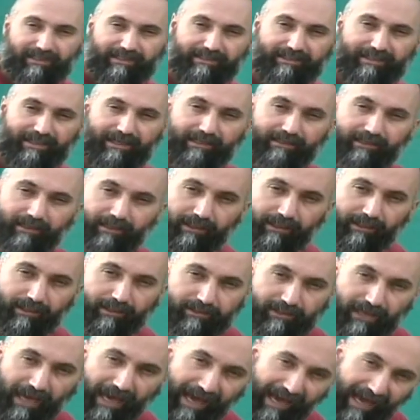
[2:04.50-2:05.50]
like that,
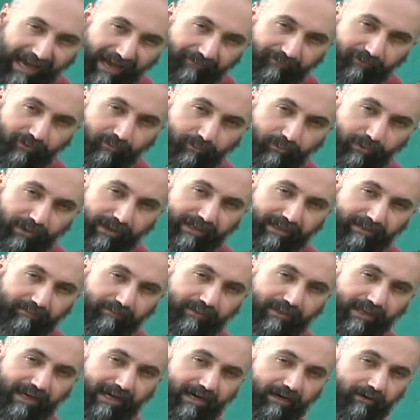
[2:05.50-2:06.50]
you have to break them
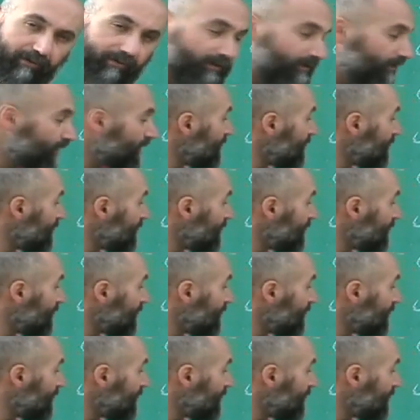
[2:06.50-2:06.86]
down